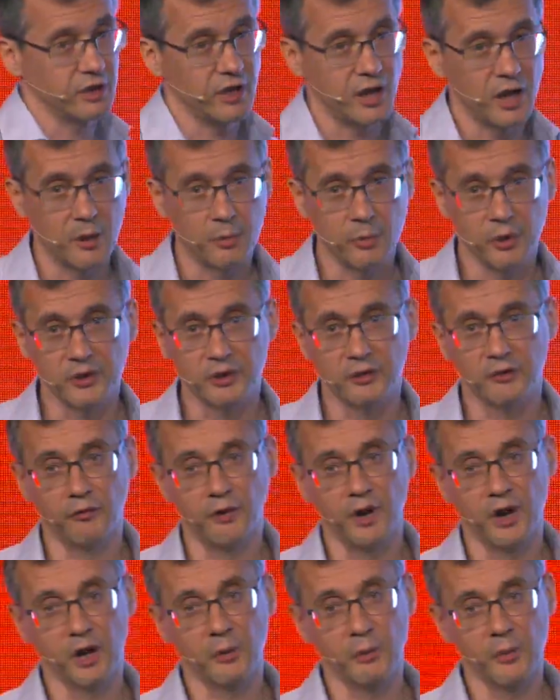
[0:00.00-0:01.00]
happening
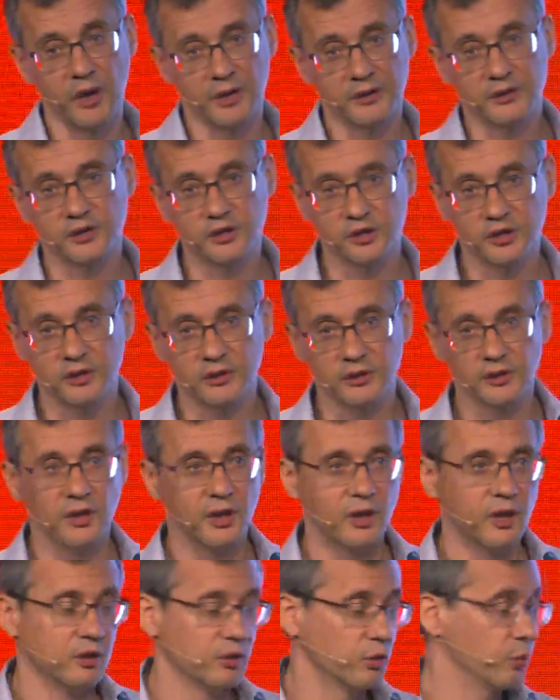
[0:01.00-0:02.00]
via messages
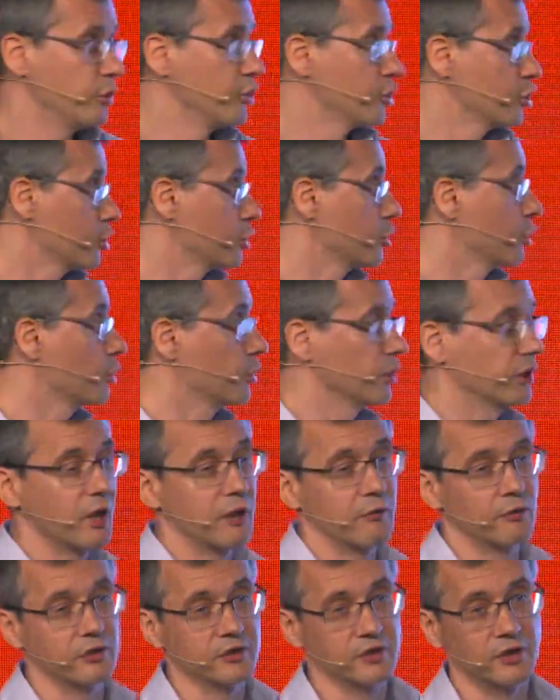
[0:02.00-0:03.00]
to be sure that
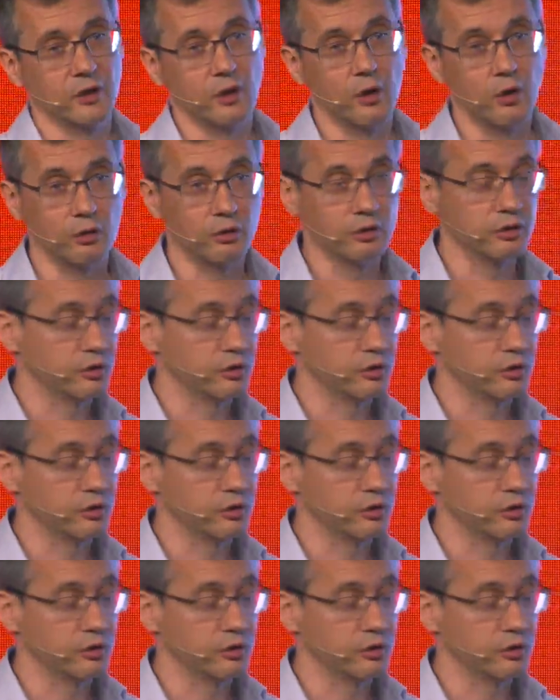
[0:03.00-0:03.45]
everything goes